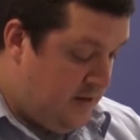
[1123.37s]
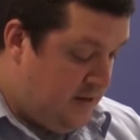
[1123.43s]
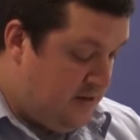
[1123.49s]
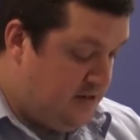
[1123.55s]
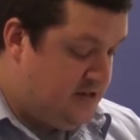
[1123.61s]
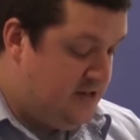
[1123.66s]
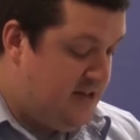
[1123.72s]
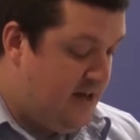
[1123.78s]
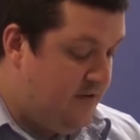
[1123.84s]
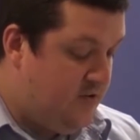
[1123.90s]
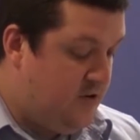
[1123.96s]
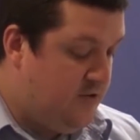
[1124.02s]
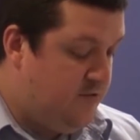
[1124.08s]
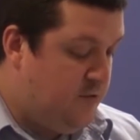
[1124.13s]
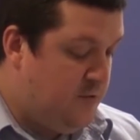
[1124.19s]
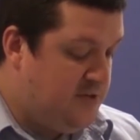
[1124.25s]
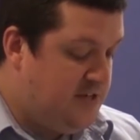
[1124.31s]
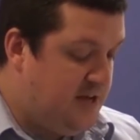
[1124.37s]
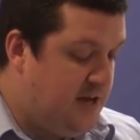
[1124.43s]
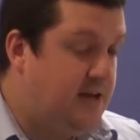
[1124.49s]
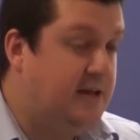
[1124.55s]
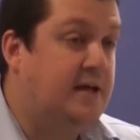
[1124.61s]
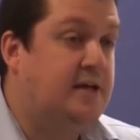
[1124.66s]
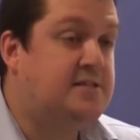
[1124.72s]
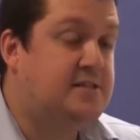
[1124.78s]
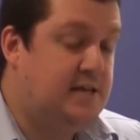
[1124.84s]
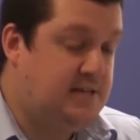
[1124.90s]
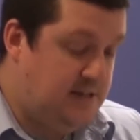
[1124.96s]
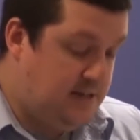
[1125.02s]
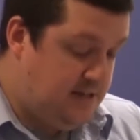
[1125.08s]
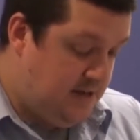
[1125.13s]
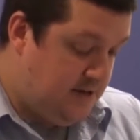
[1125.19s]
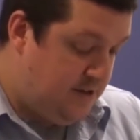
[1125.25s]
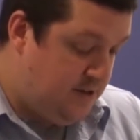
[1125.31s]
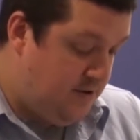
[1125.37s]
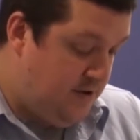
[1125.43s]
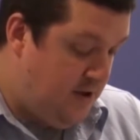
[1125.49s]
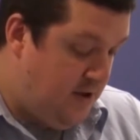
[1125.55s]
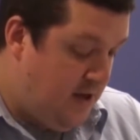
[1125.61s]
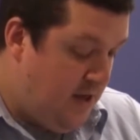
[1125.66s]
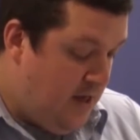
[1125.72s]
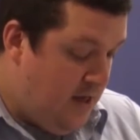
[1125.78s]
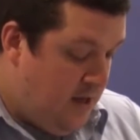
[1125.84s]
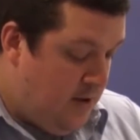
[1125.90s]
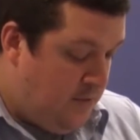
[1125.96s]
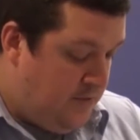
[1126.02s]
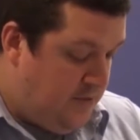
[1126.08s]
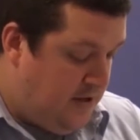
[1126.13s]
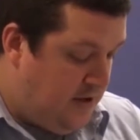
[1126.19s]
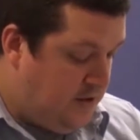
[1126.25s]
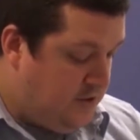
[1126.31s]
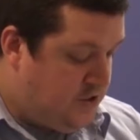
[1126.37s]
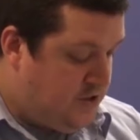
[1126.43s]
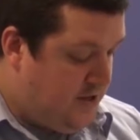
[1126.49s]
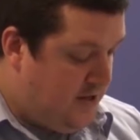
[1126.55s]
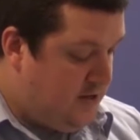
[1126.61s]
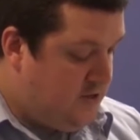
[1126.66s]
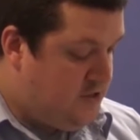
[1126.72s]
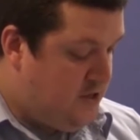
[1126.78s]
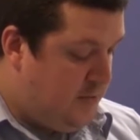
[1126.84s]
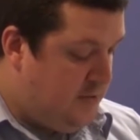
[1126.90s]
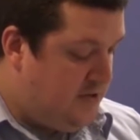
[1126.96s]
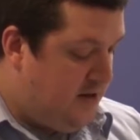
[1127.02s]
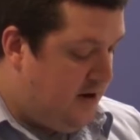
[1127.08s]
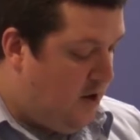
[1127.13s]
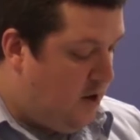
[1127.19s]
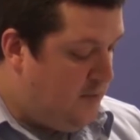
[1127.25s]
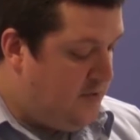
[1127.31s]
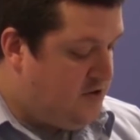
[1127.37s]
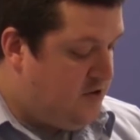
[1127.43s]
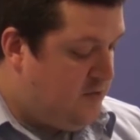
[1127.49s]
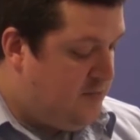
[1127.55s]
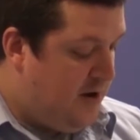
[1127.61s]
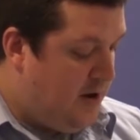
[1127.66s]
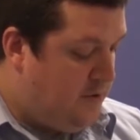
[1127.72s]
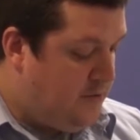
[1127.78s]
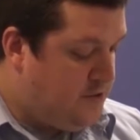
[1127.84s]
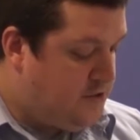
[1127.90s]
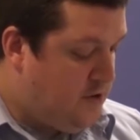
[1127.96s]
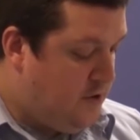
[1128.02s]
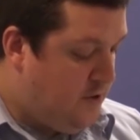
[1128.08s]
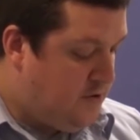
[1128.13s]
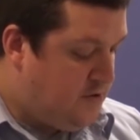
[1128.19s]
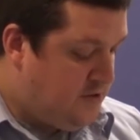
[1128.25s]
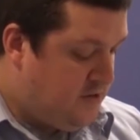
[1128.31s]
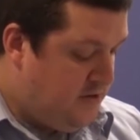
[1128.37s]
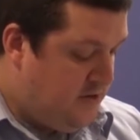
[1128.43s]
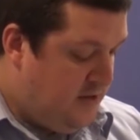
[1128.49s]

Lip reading: This is evident from as early as 1333, when the English king summoned an army to repel the Scots.